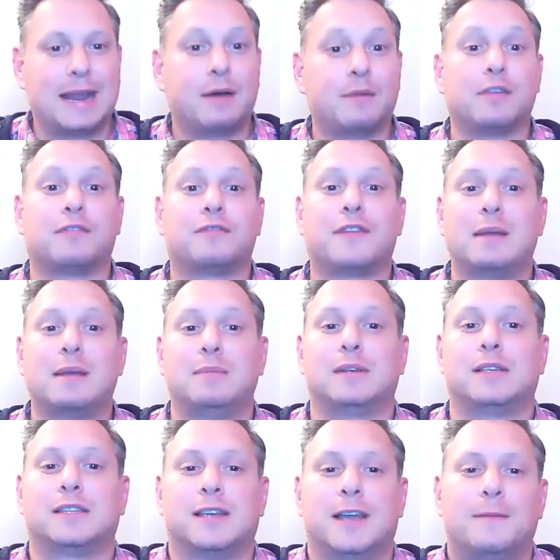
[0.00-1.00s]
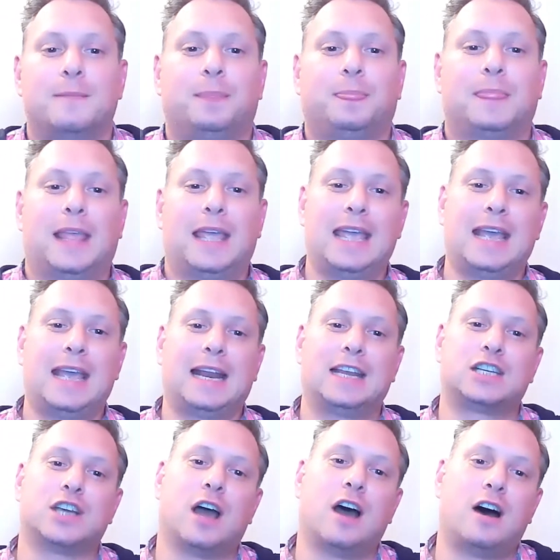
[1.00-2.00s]
Now, the famous
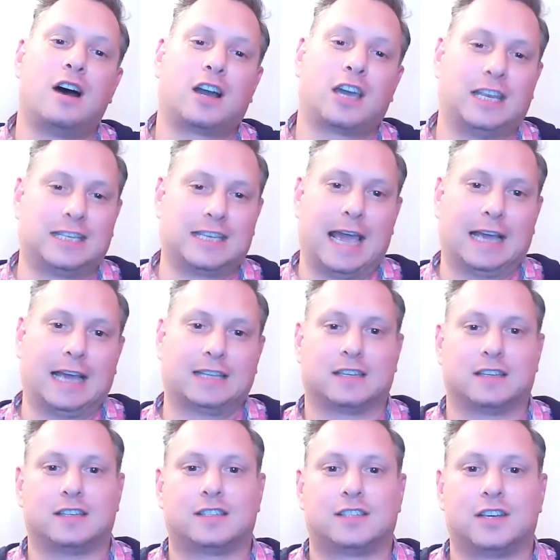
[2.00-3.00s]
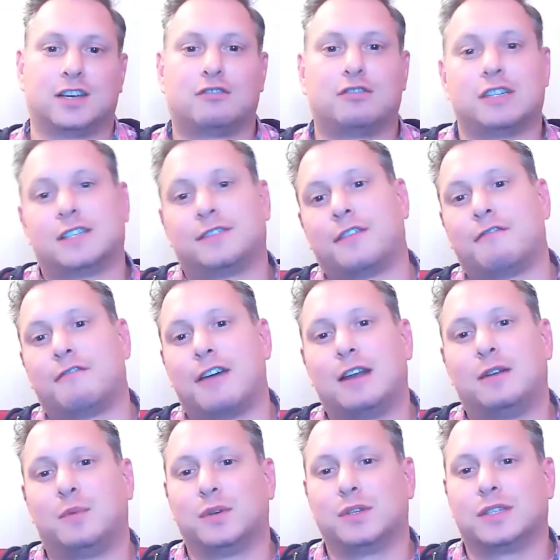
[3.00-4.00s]
English architect, Sir Christopher
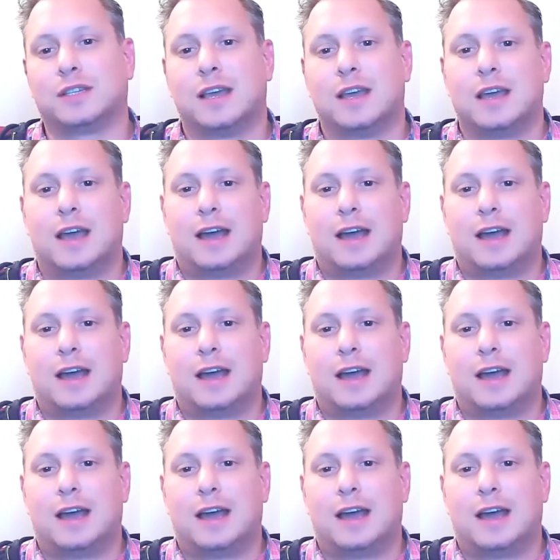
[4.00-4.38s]
Wren, was